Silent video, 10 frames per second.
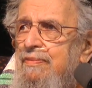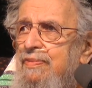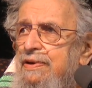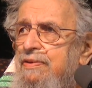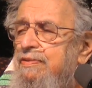
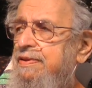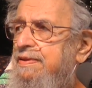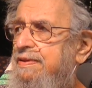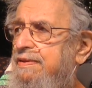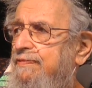What
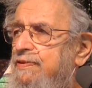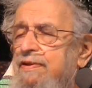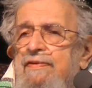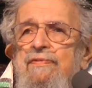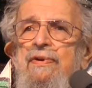for
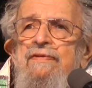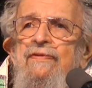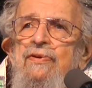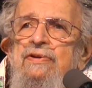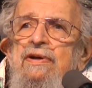
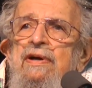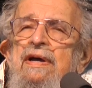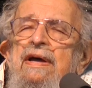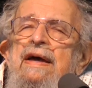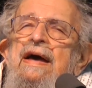
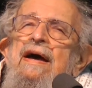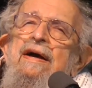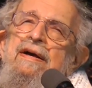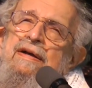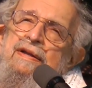the
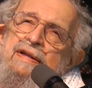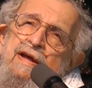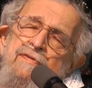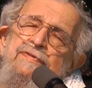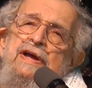
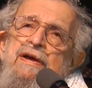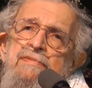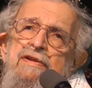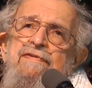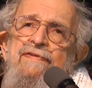left
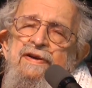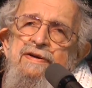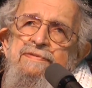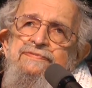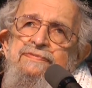
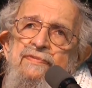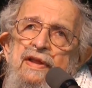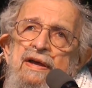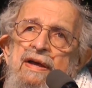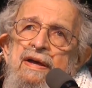hemisphere
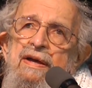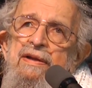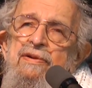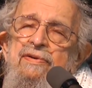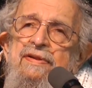
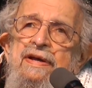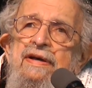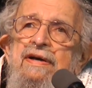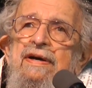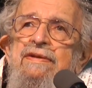looks
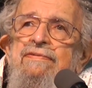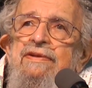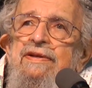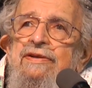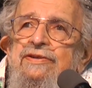like a
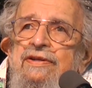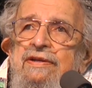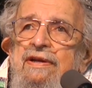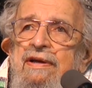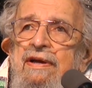
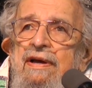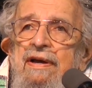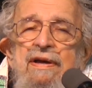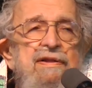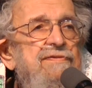contradiction
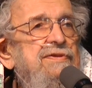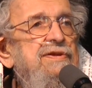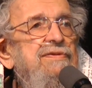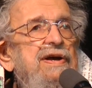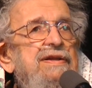is for
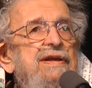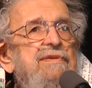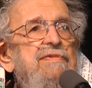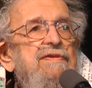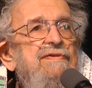the right
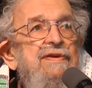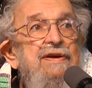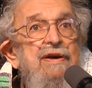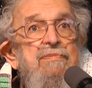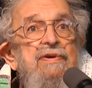
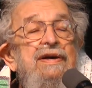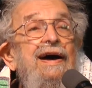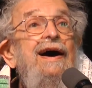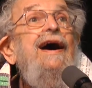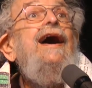hemisphere a big
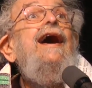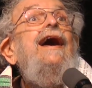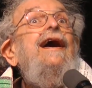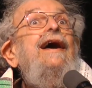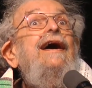
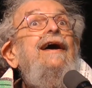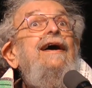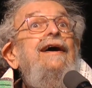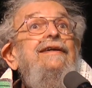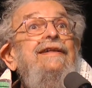aha.
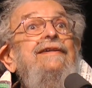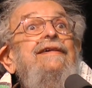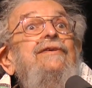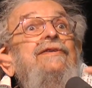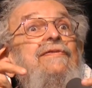That's
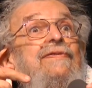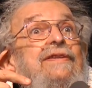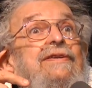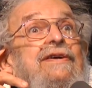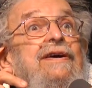how they
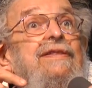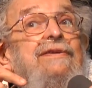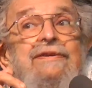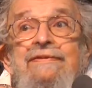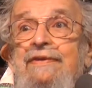fit
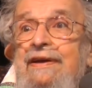together.